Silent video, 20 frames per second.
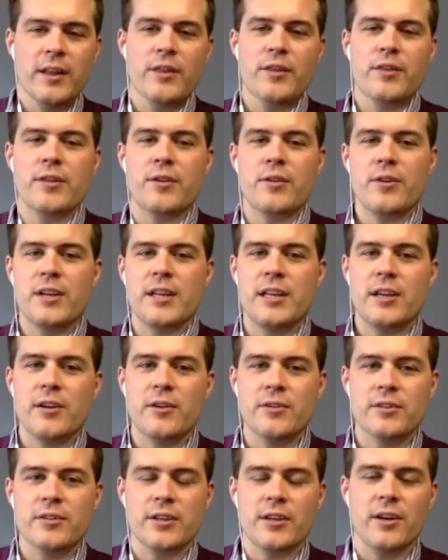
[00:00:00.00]
30
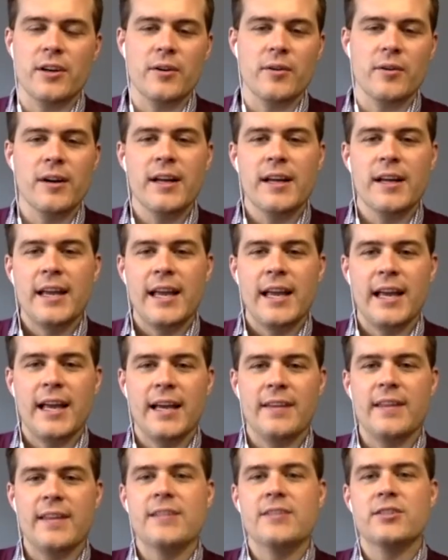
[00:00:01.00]
years ago.
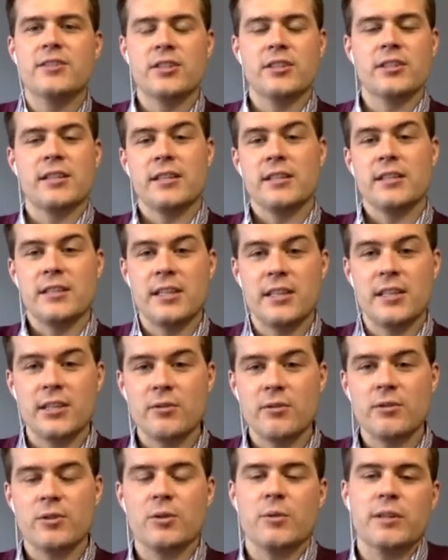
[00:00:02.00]
And that's just
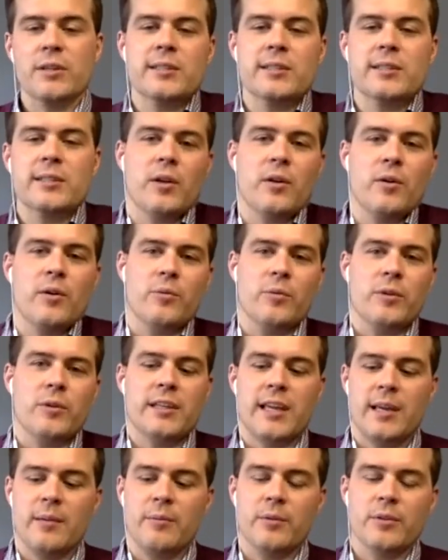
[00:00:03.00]
continued to explode with
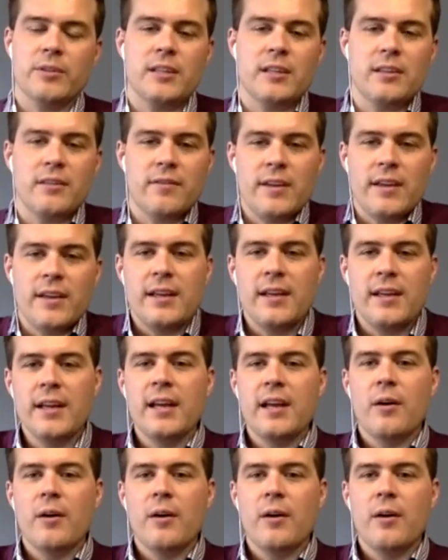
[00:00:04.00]
cable TV,